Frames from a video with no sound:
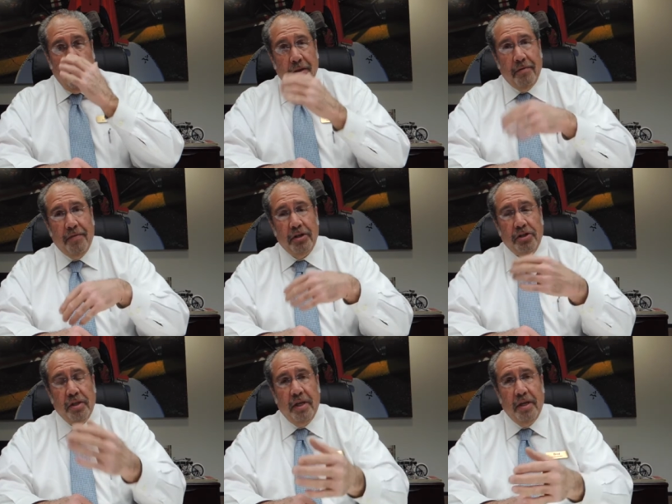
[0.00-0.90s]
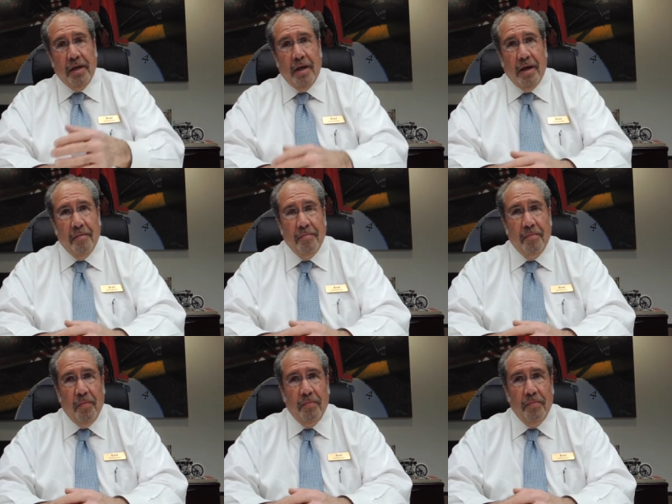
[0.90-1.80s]
and then eventually
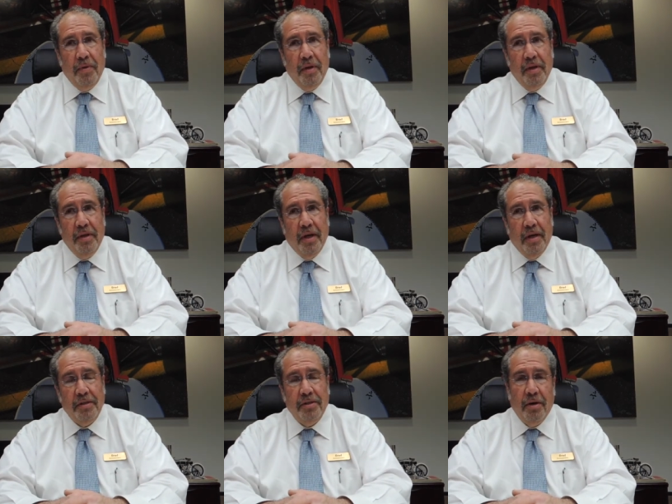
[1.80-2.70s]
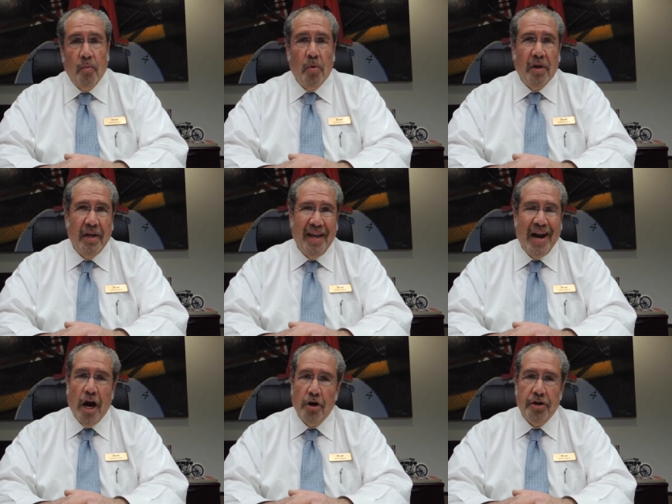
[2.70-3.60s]
he started working
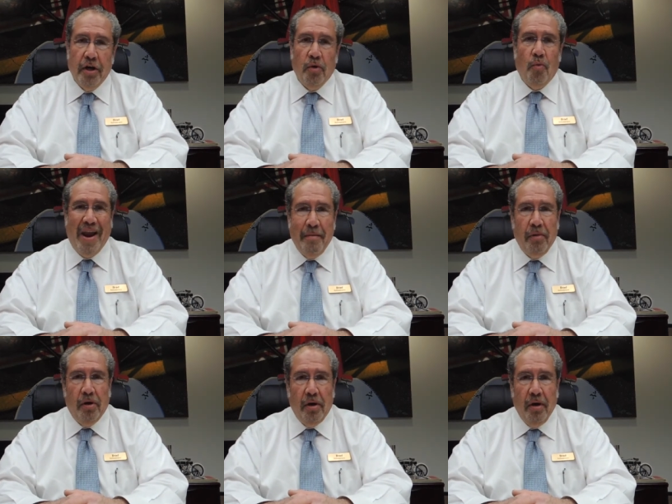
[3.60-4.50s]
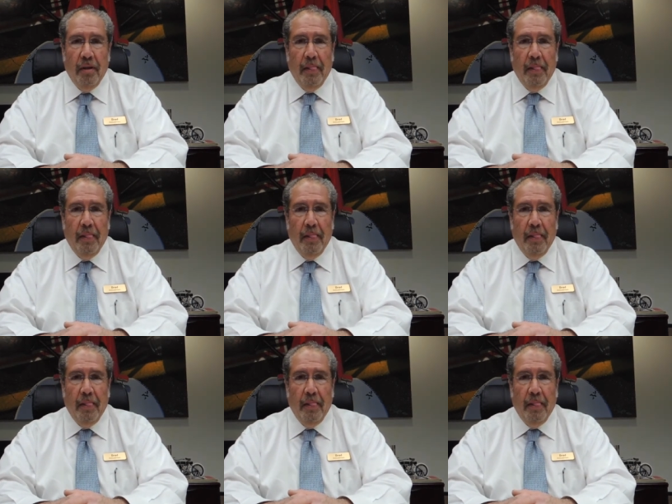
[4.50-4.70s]
at Hartung Rambler.